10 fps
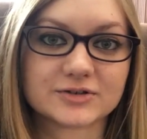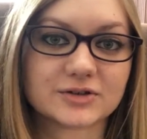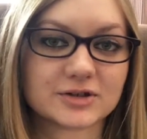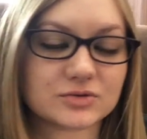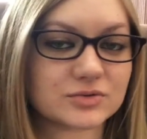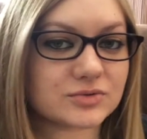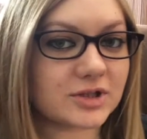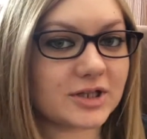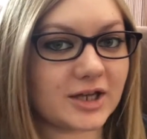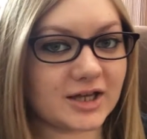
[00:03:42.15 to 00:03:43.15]
So this was
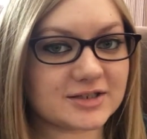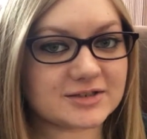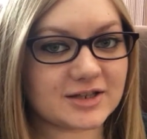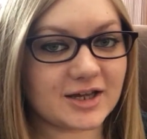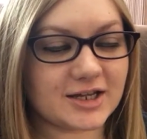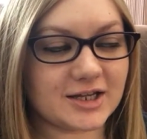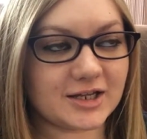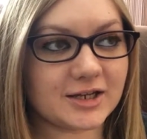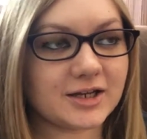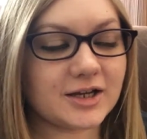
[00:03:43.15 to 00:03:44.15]
really nice that it